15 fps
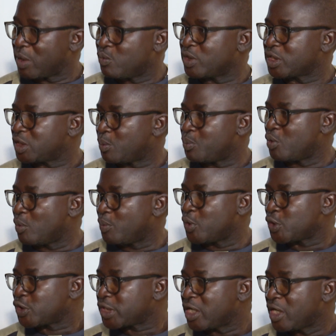Right
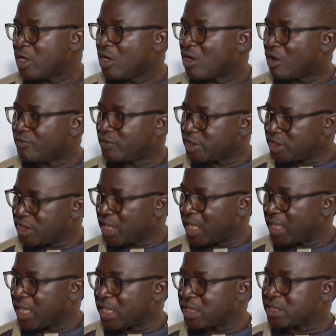Commissioner Jundu Drame
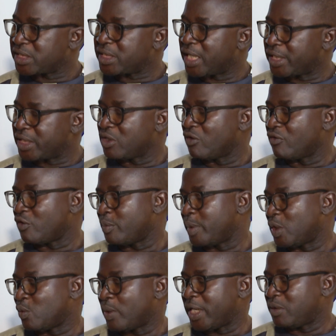said the rationale
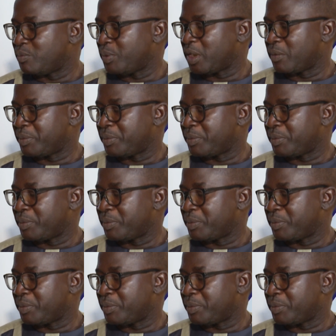behind the